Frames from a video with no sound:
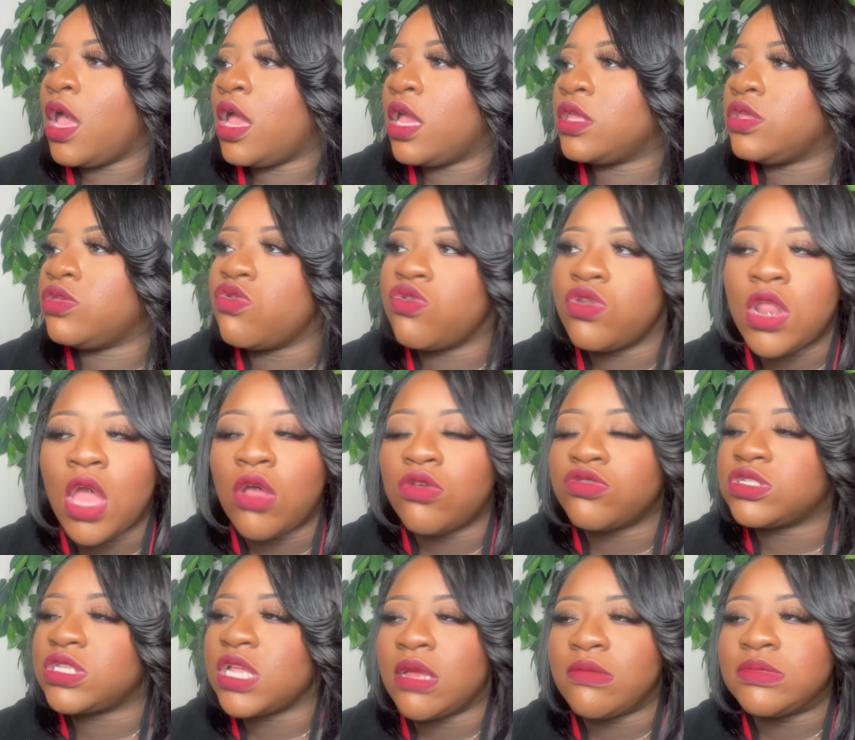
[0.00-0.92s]
you know,
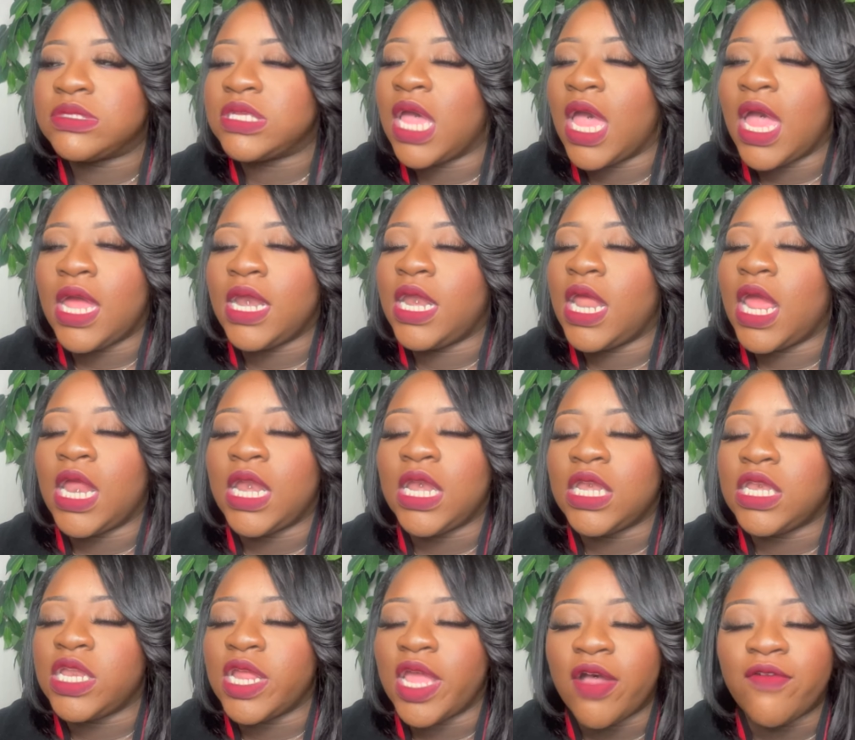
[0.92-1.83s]
sometimes
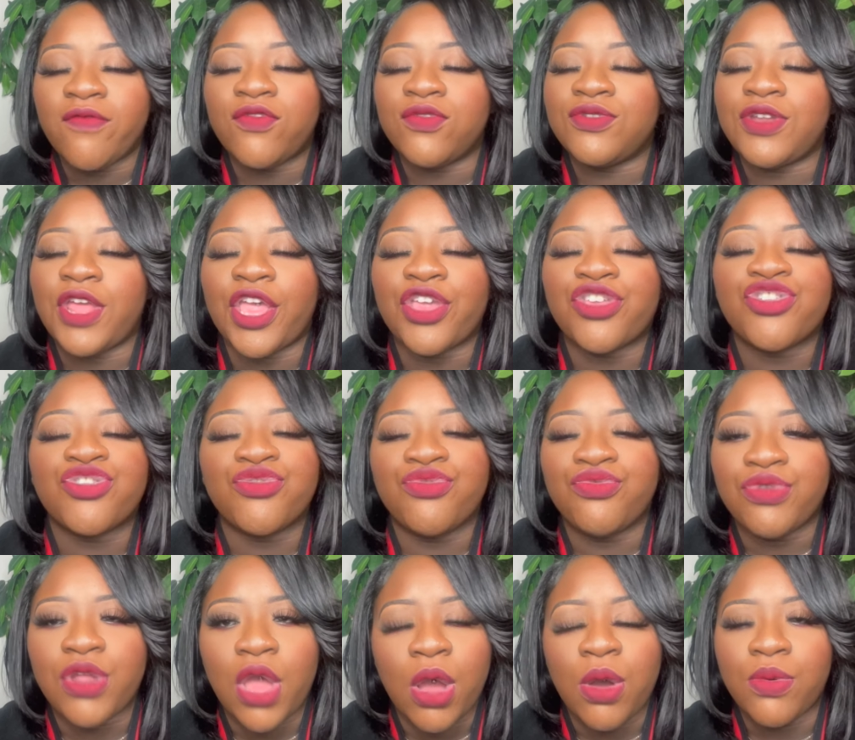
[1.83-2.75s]
that devil that you
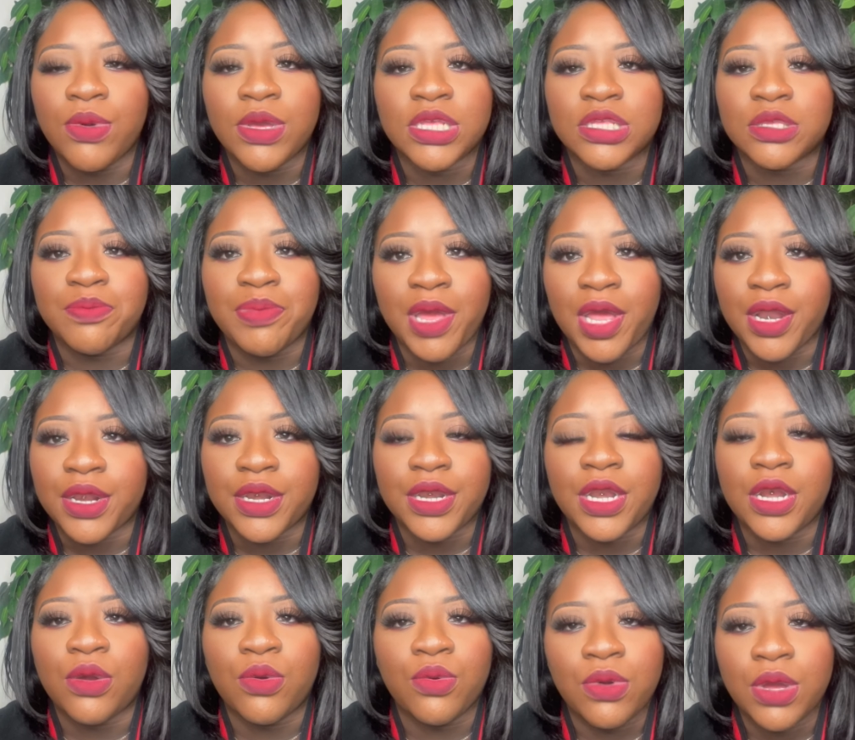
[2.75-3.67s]
know is better
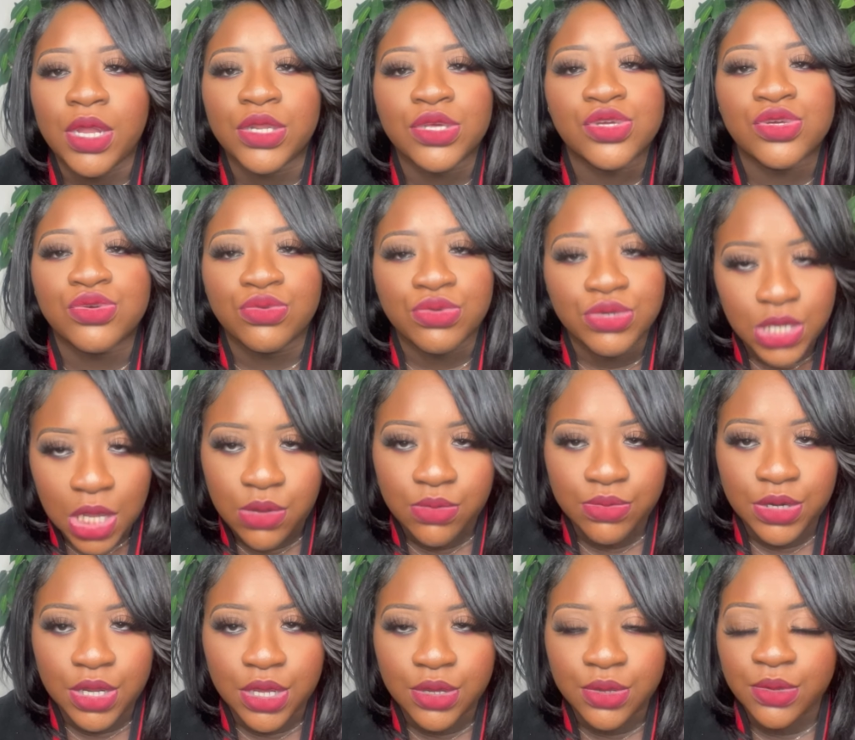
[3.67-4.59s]
than the one that you don't
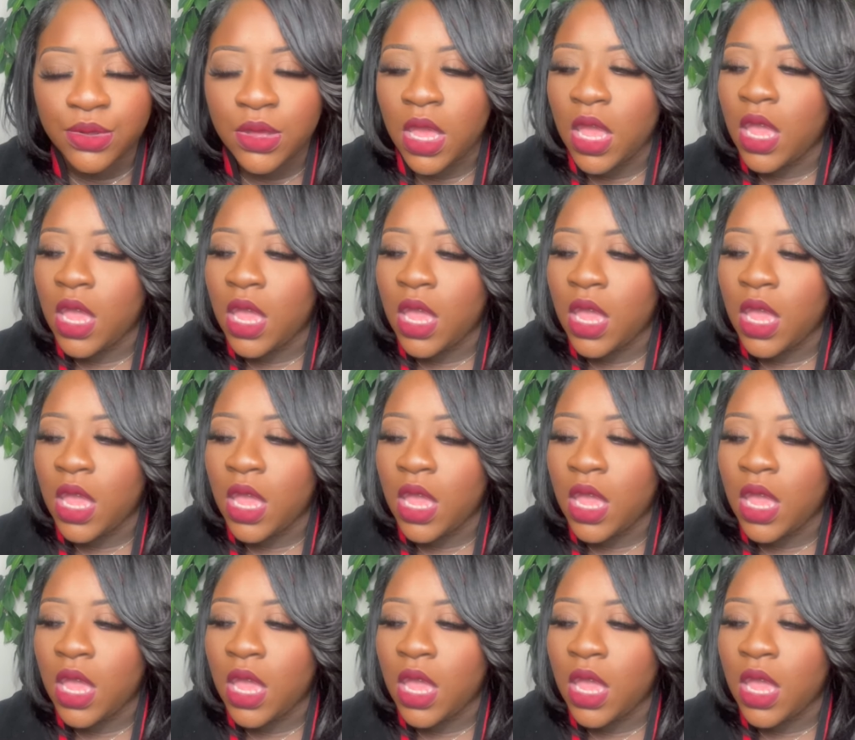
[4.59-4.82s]
know.